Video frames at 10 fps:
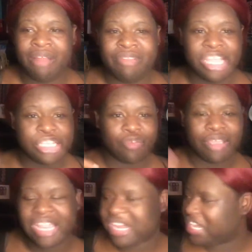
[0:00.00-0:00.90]
Did you
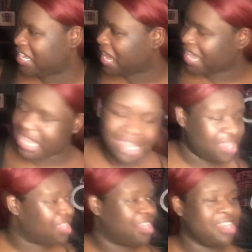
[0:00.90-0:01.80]
eat today?
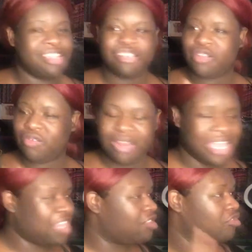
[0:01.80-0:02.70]
Did you do
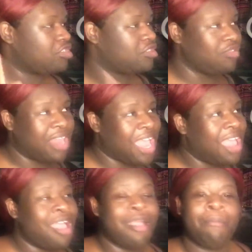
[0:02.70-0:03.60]
this? Did you do that?